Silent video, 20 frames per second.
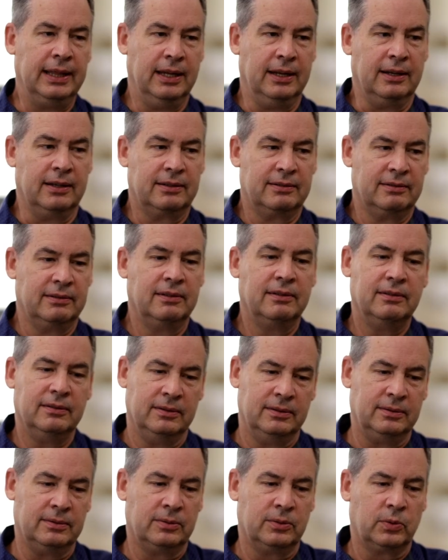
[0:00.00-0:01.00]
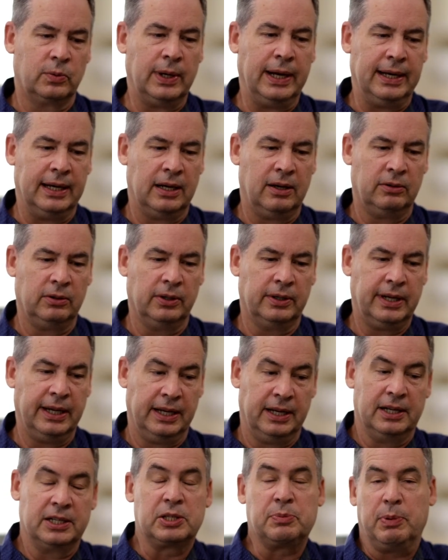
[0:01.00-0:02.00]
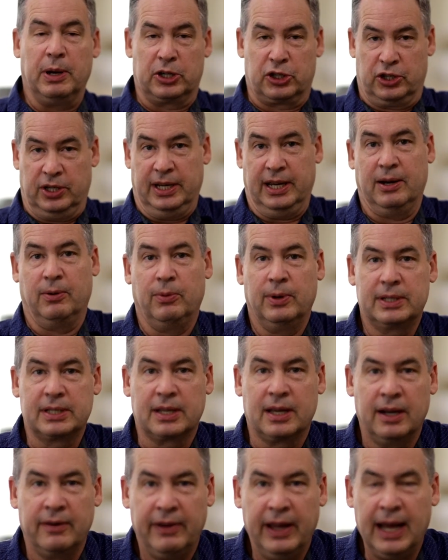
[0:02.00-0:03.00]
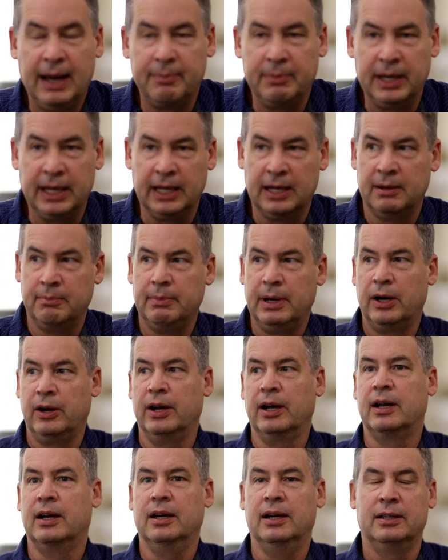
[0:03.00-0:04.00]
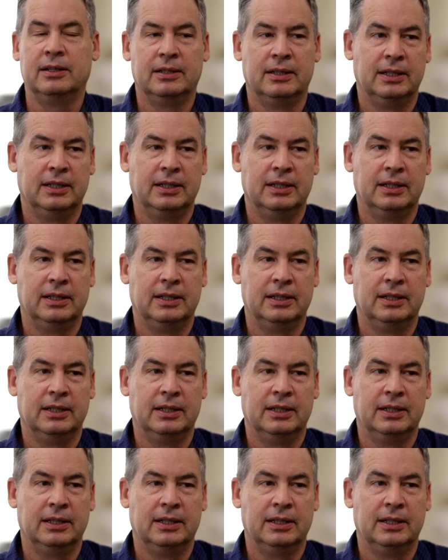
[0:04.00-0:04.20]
I think right now, looking especially at what's kind of happening in America,